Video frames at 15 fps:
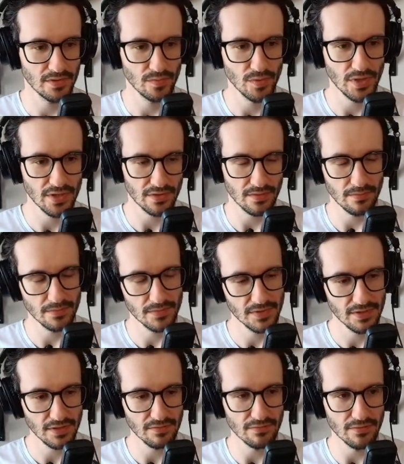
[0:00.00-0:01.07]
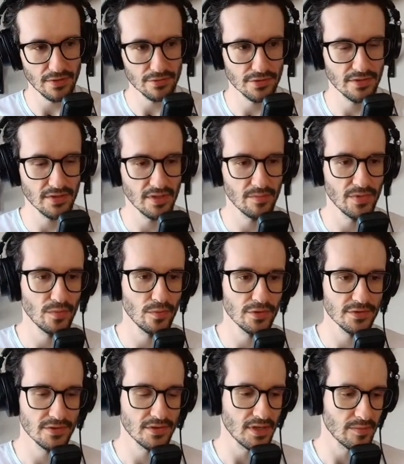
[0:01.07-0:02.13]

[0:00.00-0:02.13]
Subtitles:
where the version number wasn't